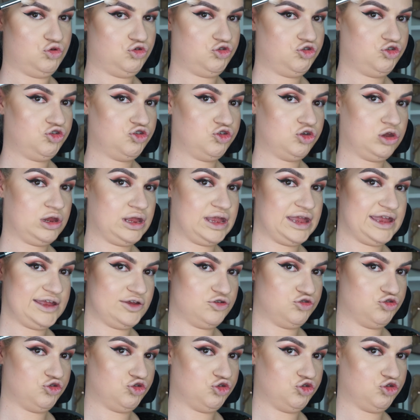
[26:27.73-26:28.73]

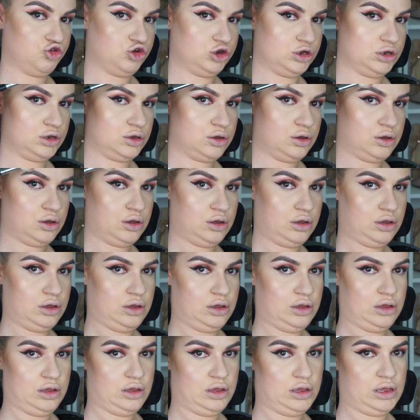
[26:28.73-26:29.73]
snatched.
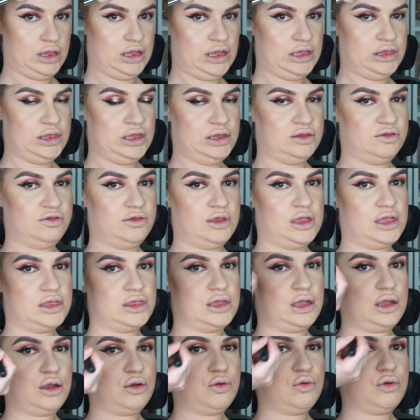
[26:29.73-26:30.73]
And then take
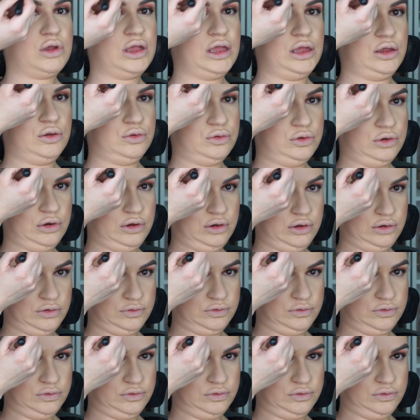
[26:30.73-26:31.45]
that around.